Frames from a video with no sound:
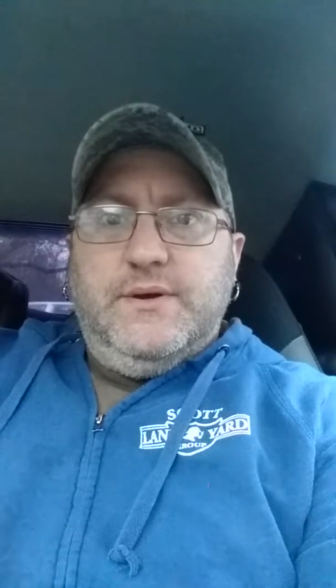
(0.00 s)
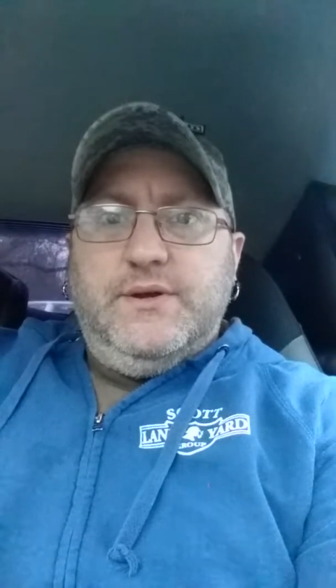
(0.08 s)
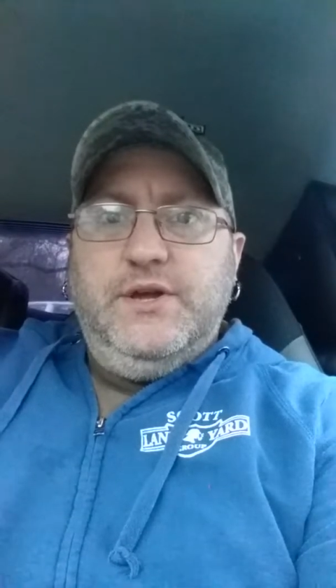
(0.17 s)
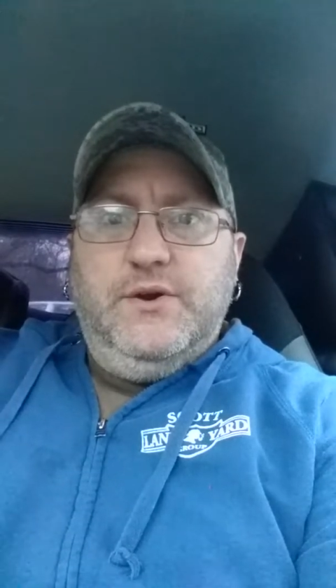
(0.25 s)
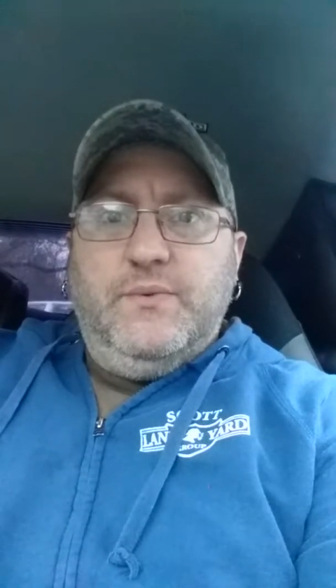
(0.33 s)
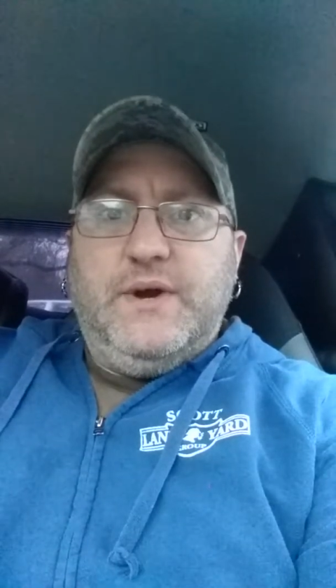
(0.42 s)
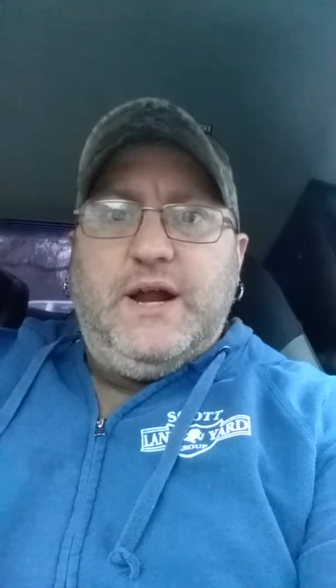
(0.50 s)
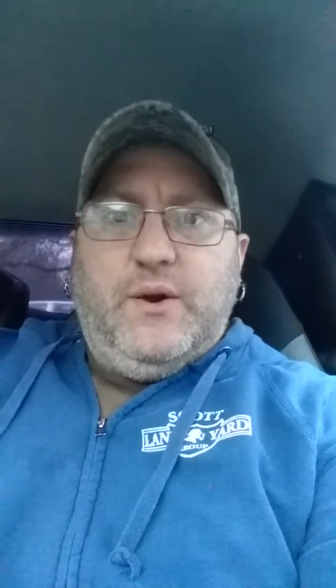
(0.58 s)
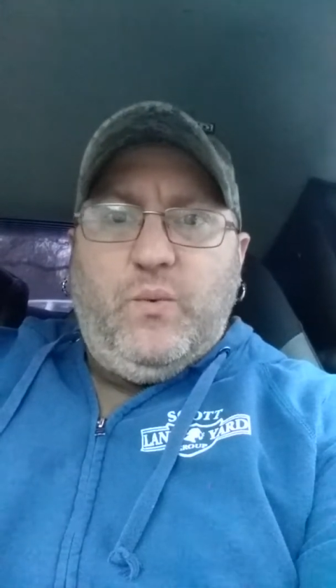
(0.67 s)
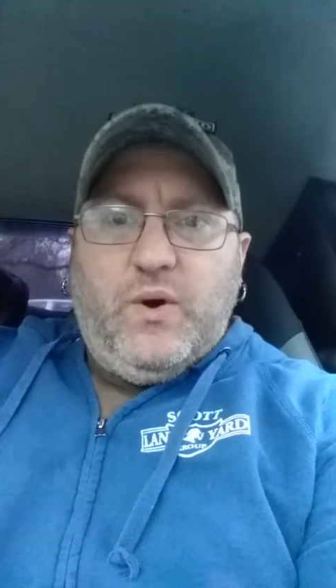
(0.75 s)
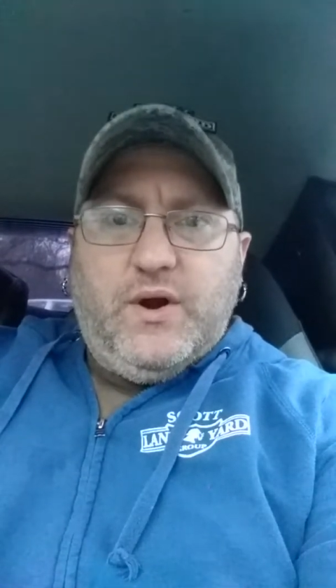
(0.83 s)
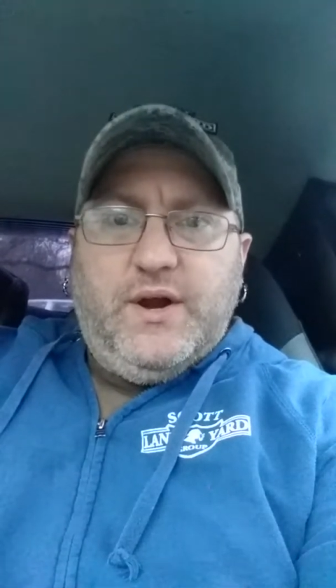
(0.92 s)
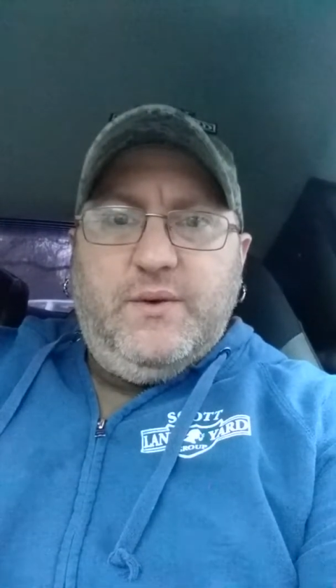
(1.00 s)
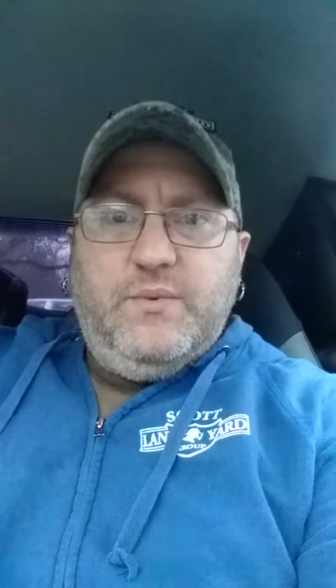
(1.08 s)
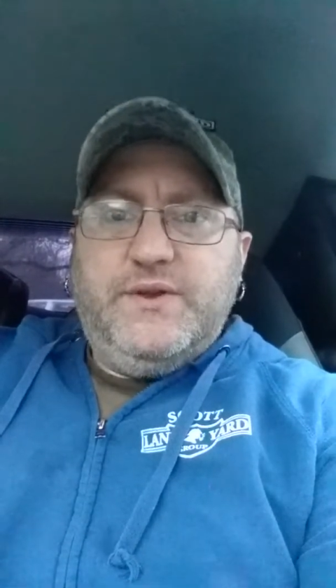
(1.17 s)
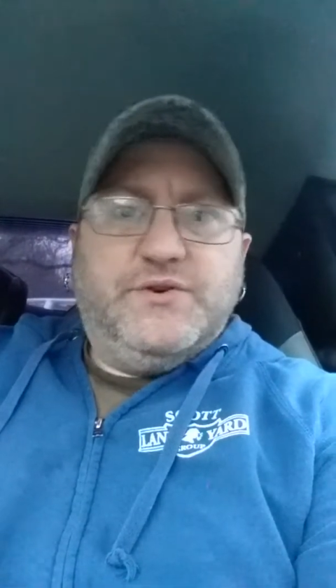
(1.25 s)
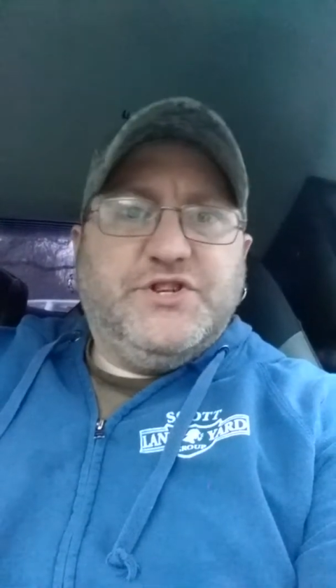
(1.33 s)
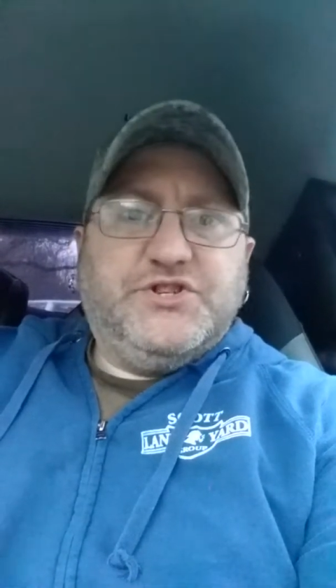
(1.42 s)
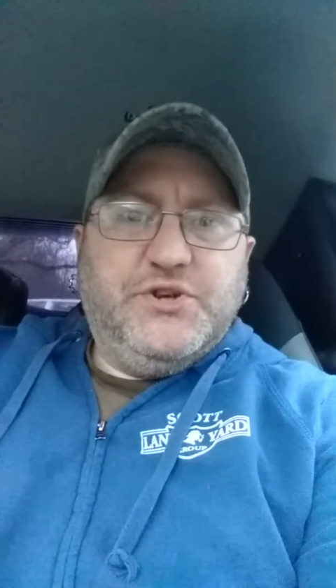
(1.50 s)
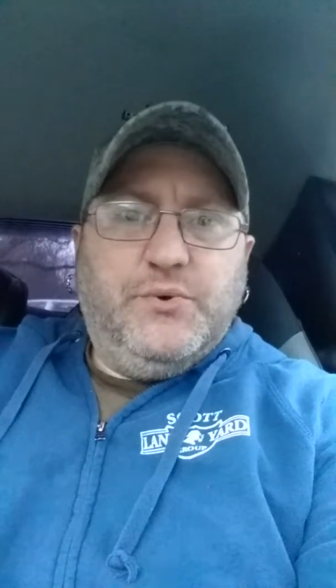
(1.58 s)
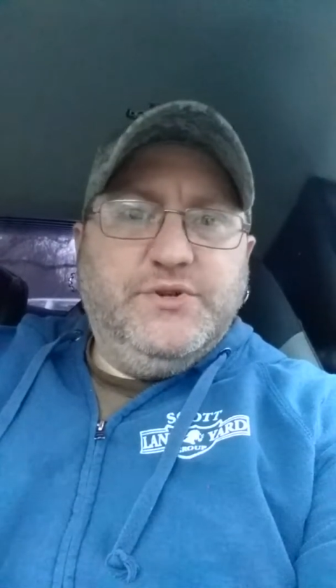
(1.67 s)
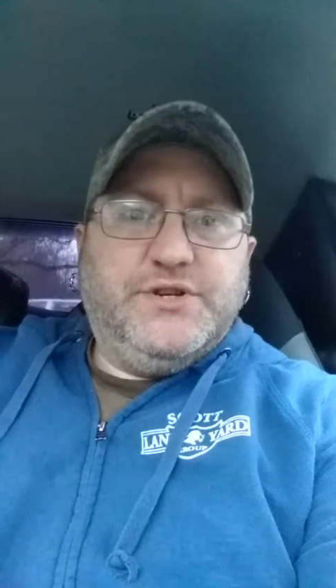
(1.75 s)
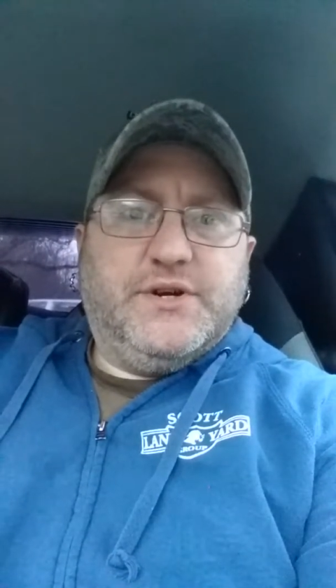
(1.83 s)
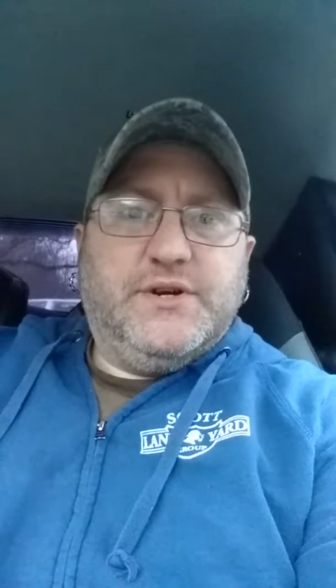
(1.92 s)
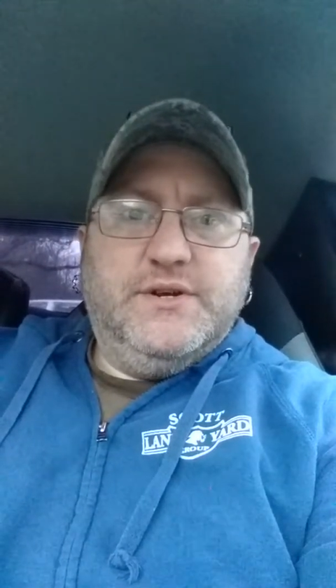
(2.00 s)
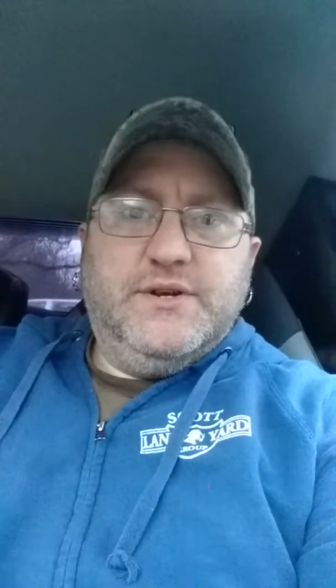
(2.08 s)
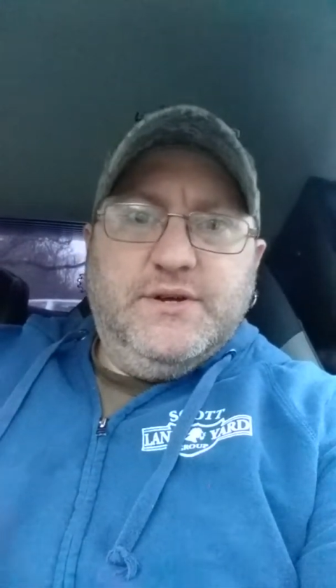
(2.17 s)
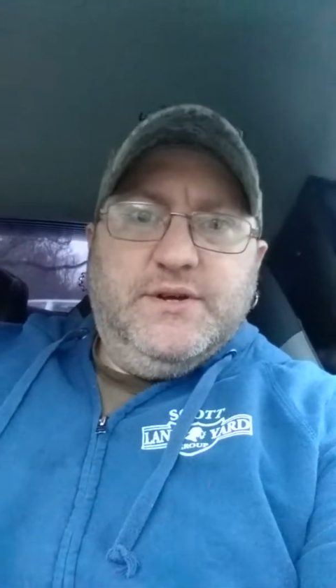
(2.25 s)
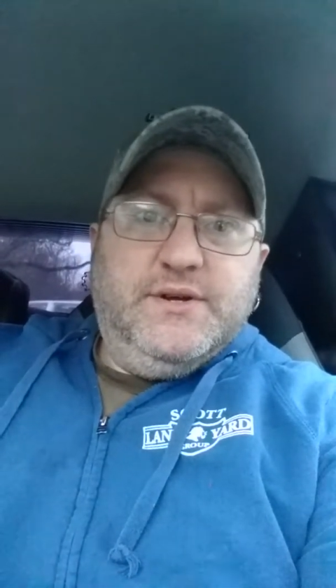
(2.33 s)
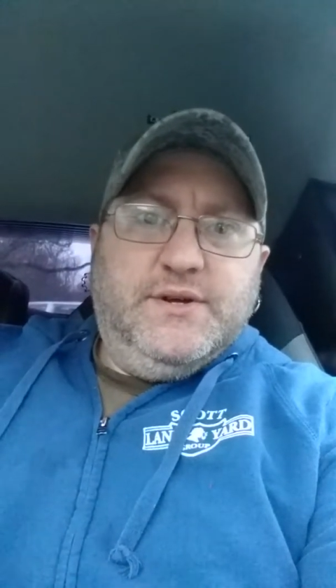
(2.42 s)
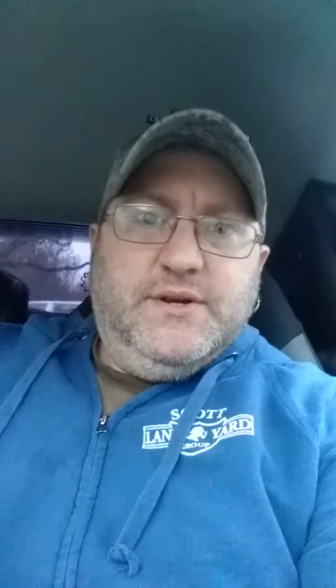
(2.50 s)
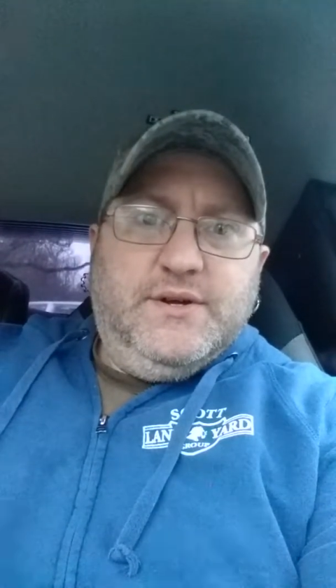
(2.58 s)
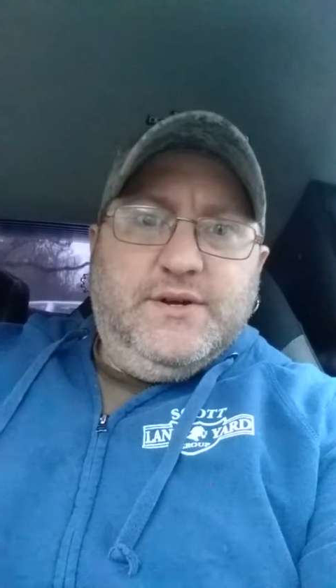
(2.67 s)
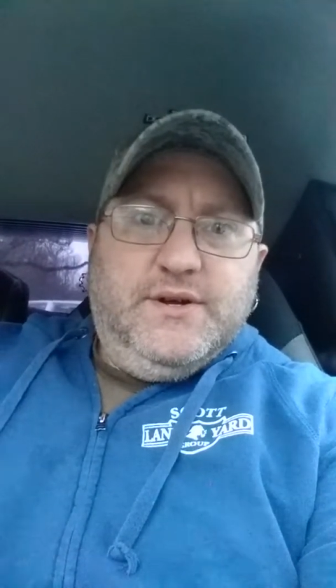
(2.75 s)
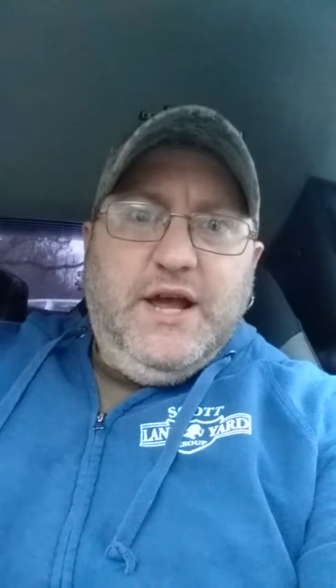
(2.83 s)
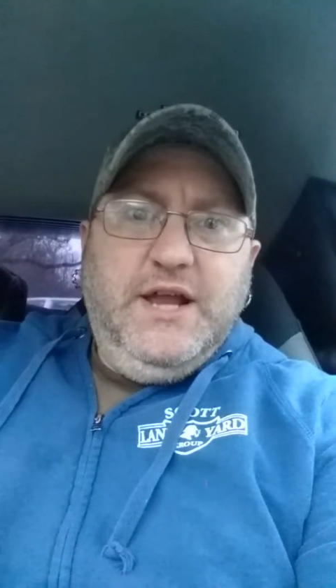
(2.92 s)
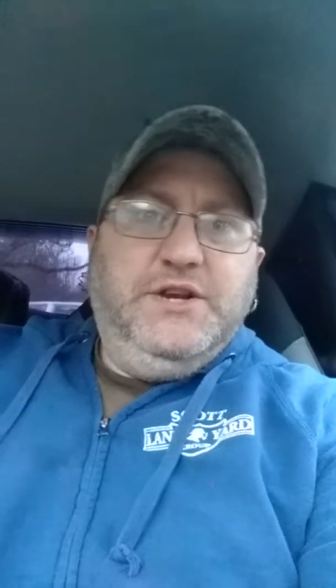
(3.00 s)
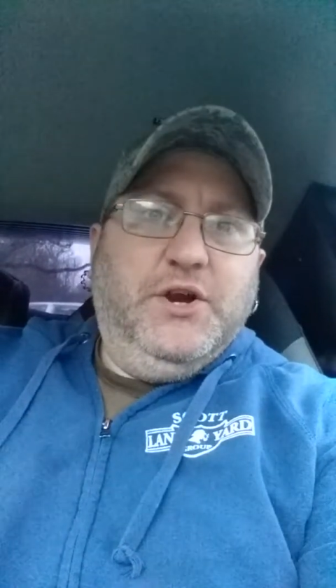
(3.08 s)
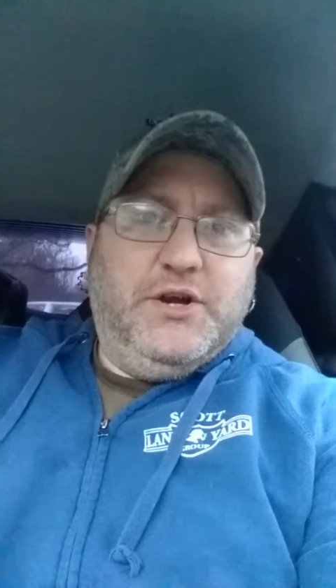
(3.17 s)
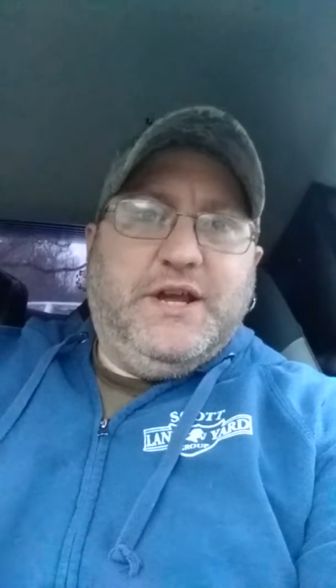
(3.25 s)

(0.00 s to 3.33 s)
You don't got to worry when there's a soldier in your